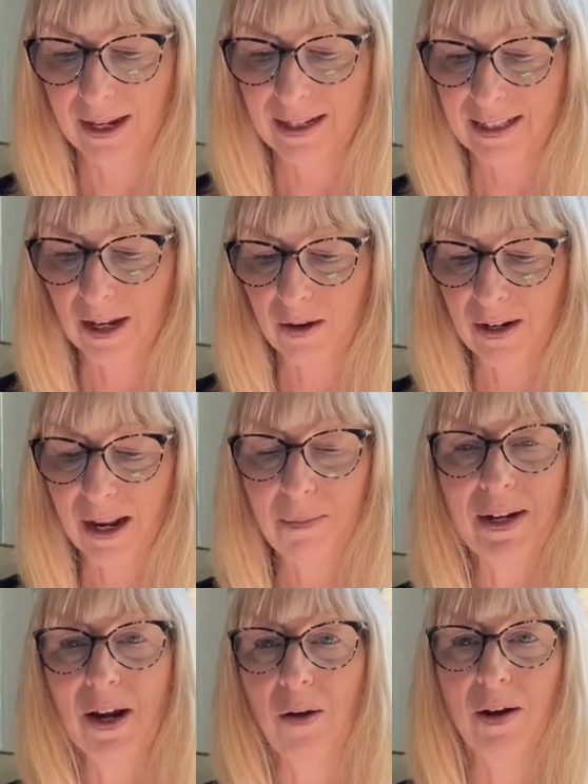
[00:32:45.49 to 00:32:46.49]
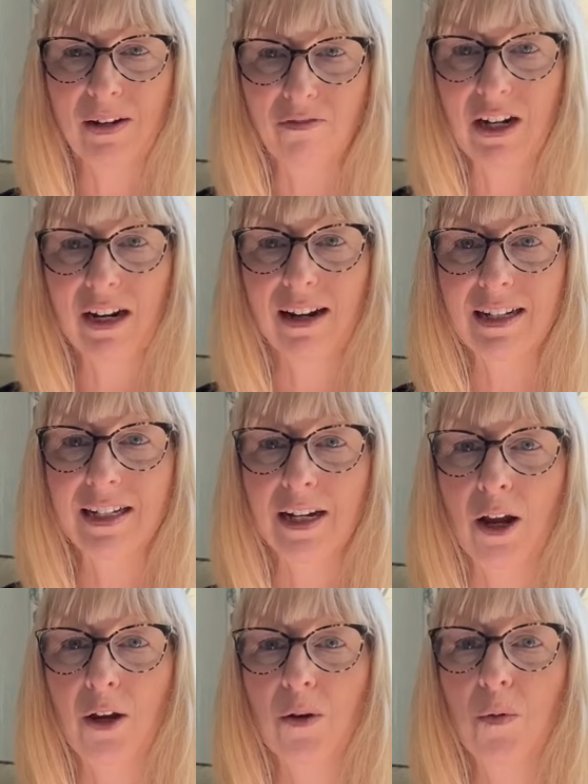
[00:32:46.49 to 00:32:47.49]
So let me know. I'd really like to
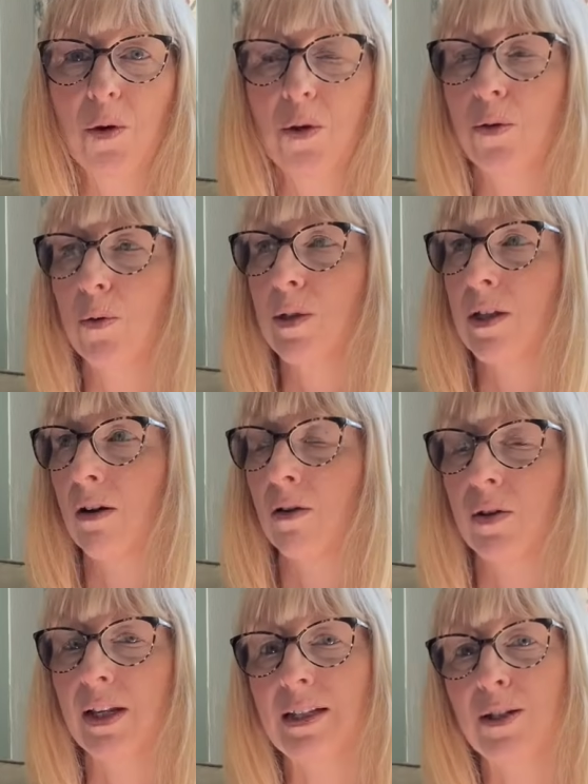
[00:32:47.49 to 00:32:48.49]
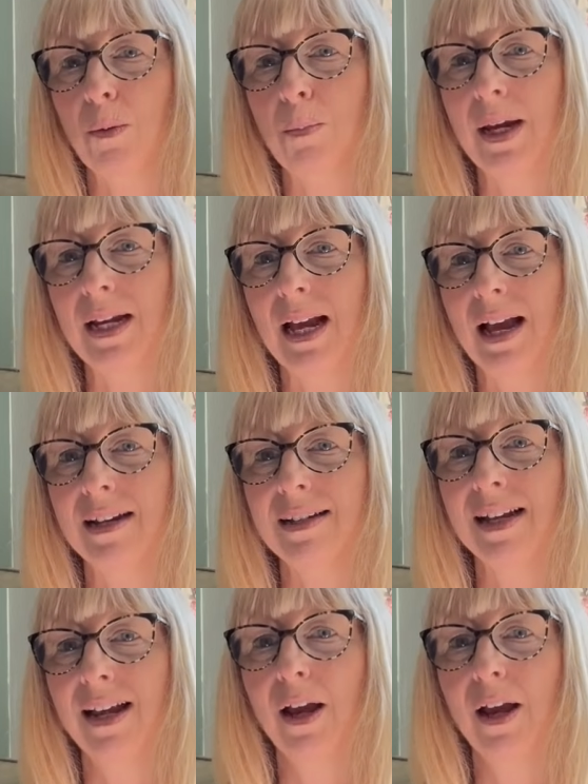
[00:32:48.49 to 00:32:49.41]
know what your thoughts are on this topic and